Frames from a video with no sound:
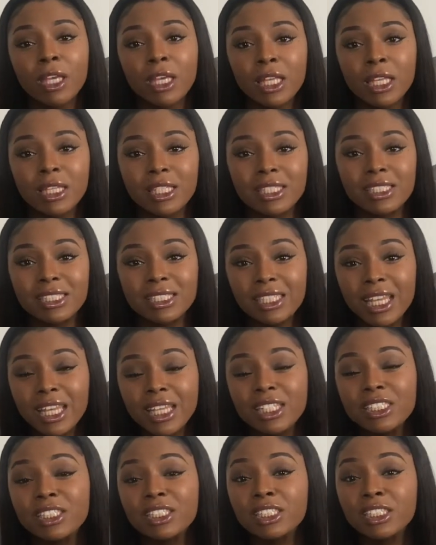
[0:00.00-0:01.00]
The snake
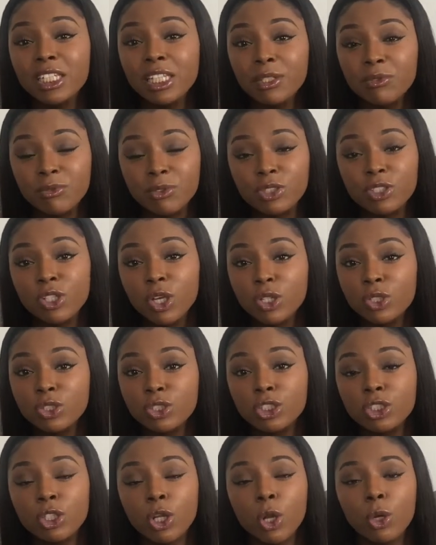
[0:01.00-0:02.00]
slithered
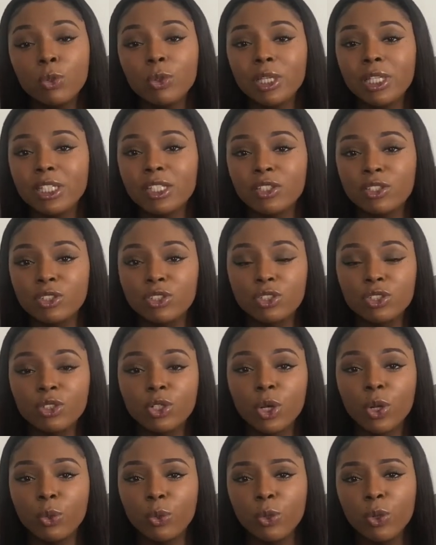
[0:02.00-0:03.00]
slowly in the
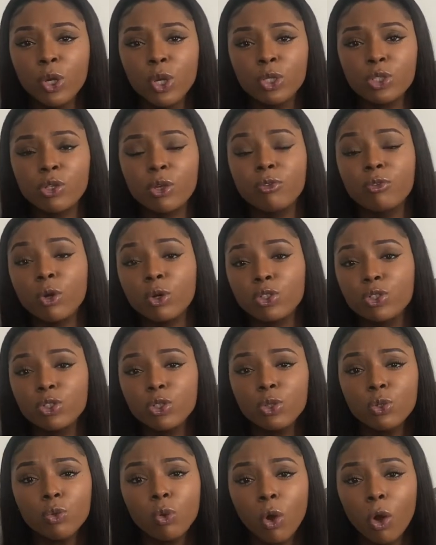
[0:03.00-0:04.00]
snow. So we've got
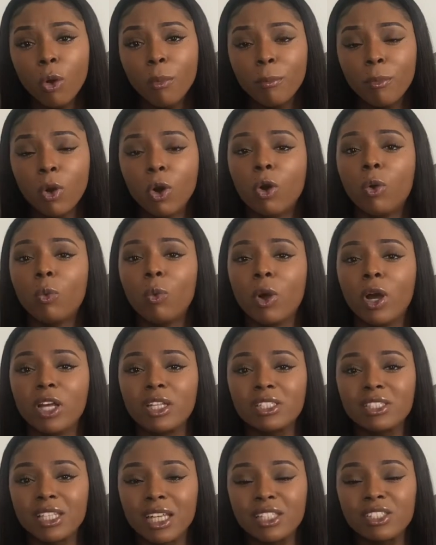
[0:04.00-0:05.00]
two or more
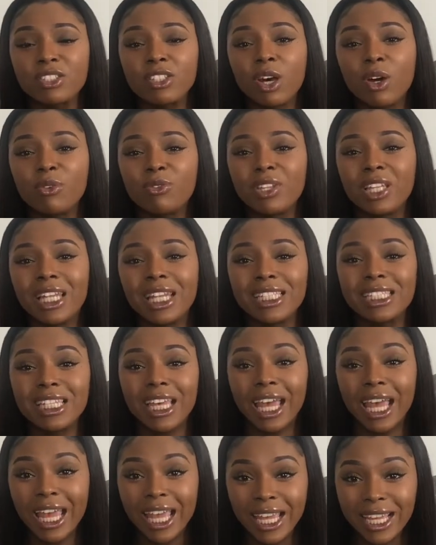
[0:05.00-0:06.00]
words that start with the letter
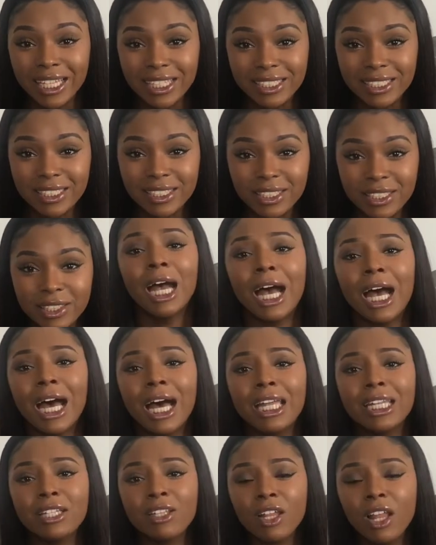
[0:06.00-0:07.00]
S.
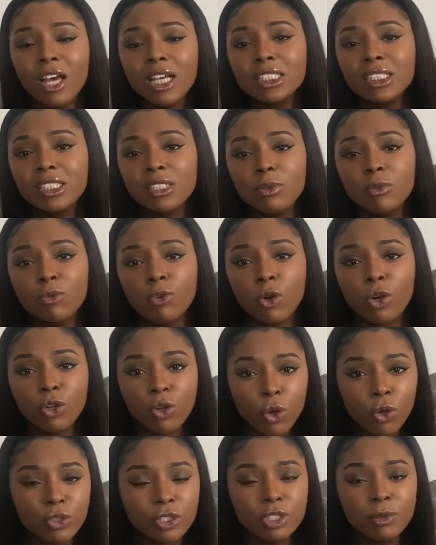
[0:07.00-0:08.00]
And lastly, we've got an
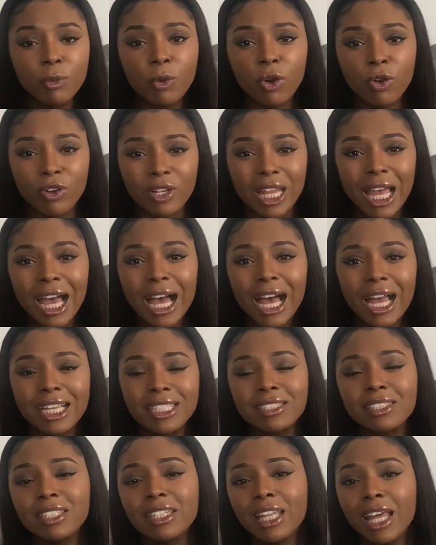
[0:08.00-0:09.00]
oxymoron,
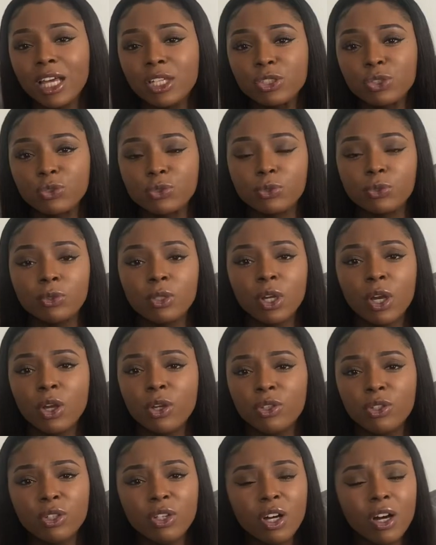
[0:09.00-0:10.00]
act natural.
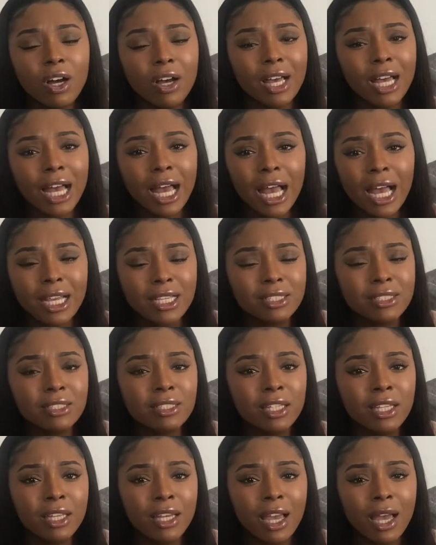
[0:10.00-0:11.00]
You can't act
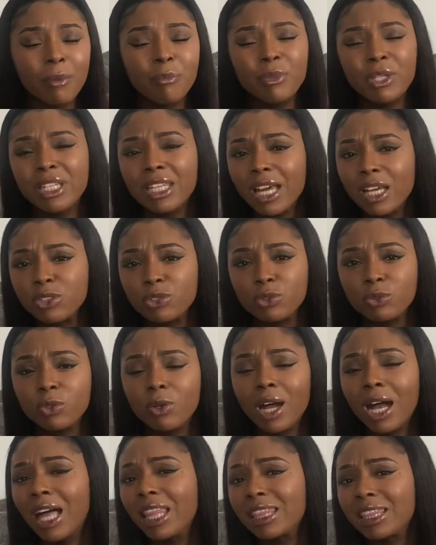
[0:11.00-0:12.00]
and be natural
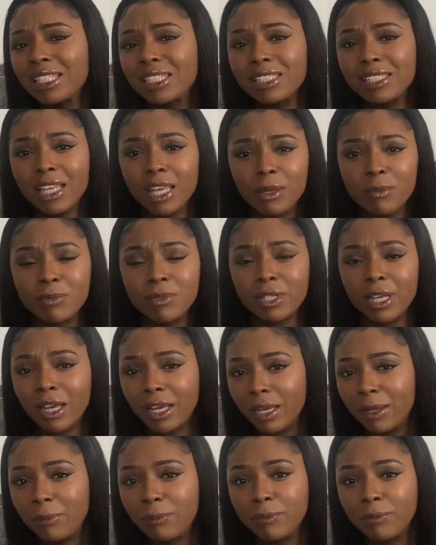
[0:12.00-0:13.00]
at the same time.